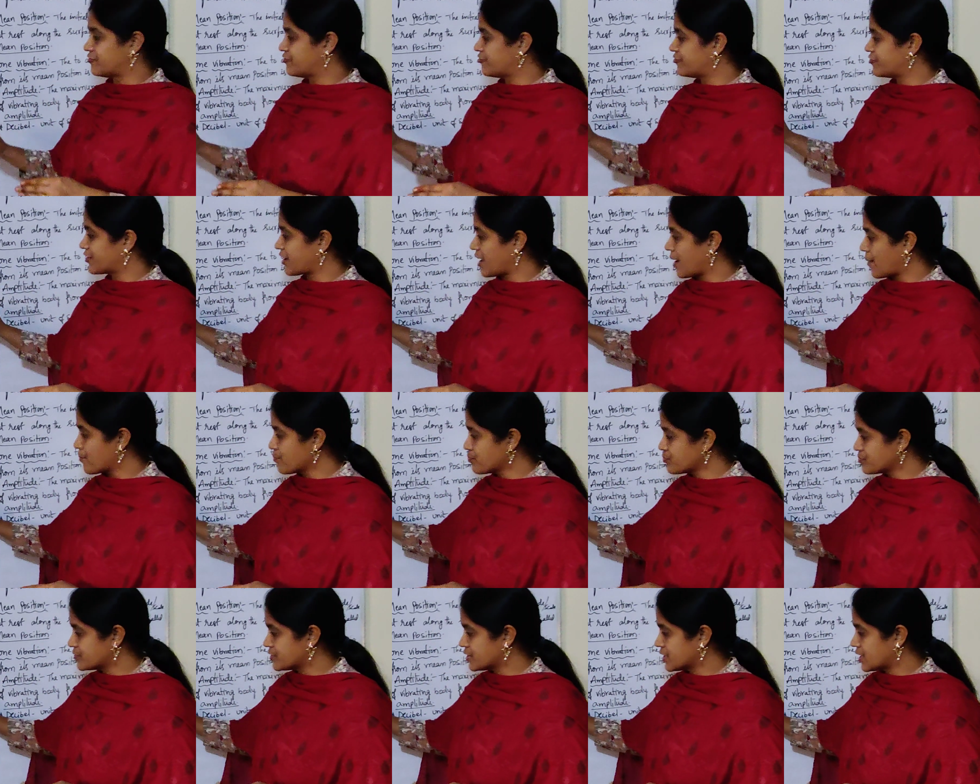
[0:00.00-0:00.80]

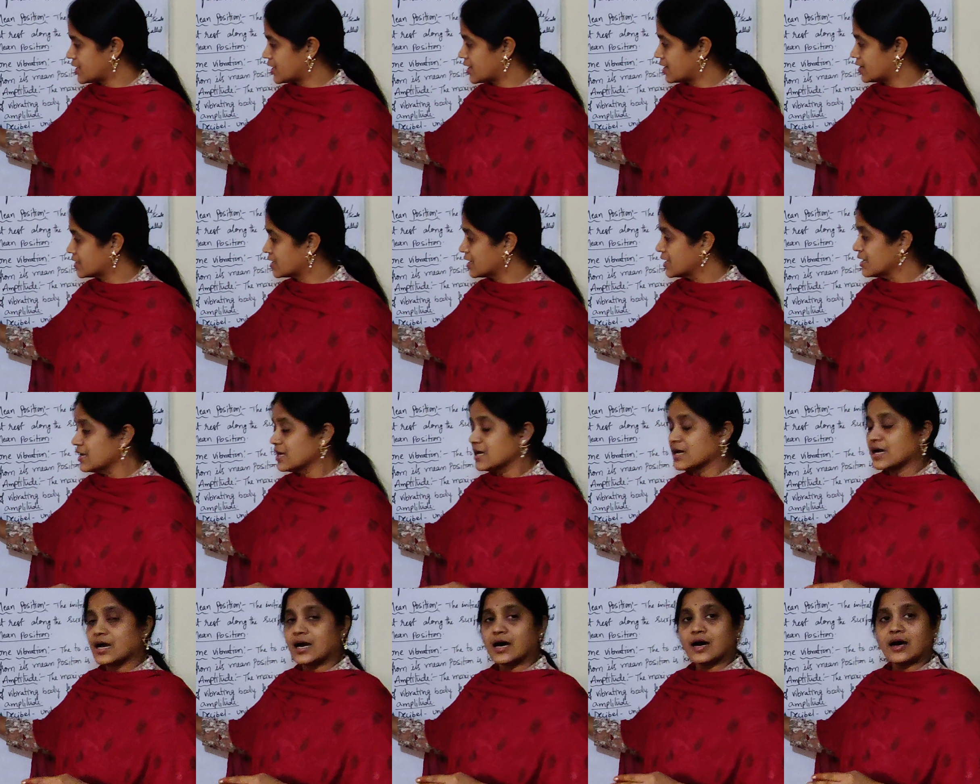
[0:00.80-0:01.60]
From that,
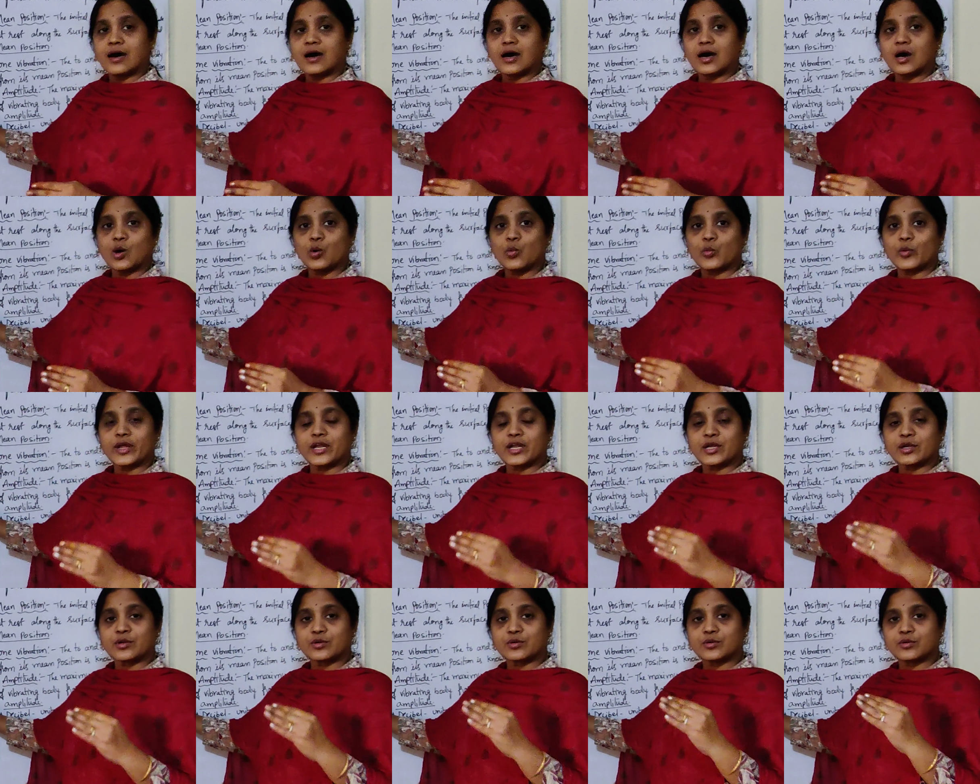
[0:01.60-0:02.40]

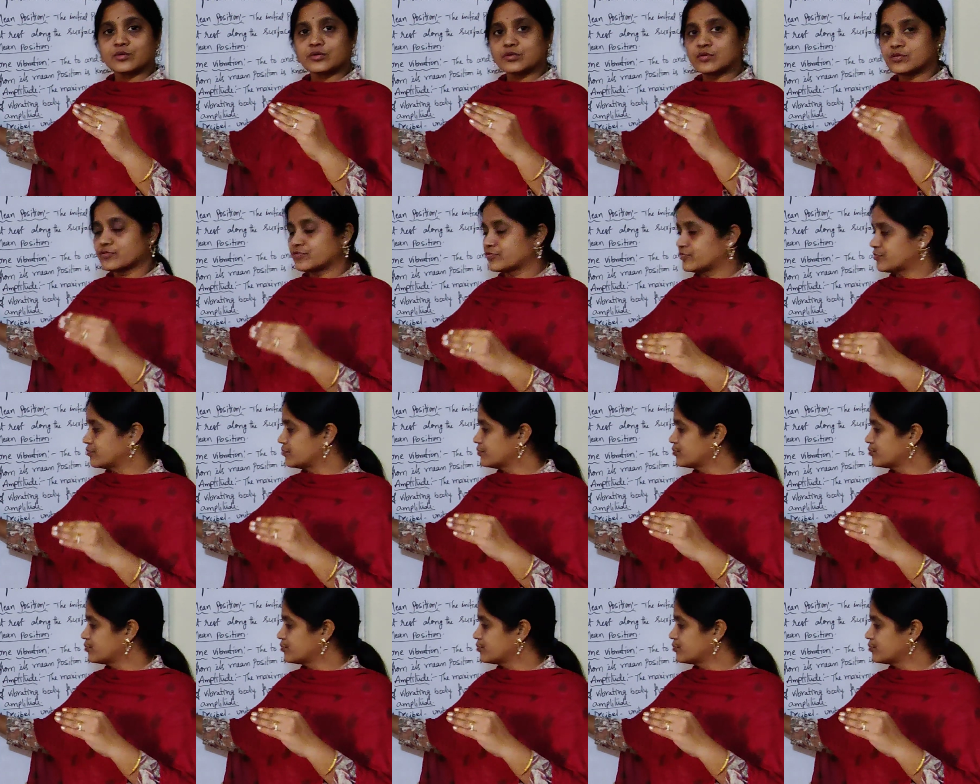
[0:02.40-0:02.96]
when you